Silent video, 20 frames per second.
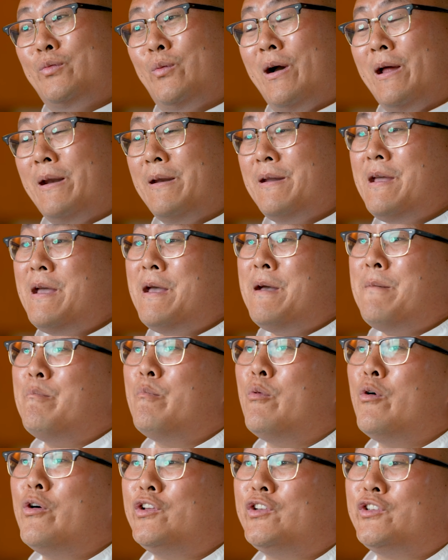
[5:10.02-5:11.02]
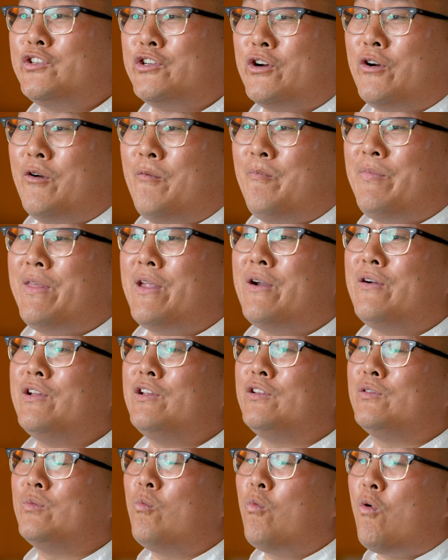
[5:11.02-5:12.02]
what? Moisture. There
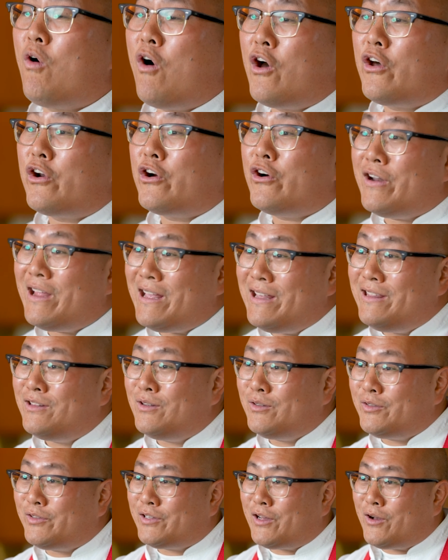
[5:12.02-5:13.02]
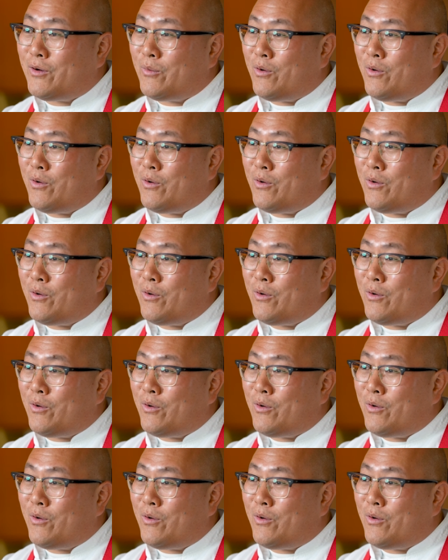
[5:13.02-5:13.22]
is water in those cell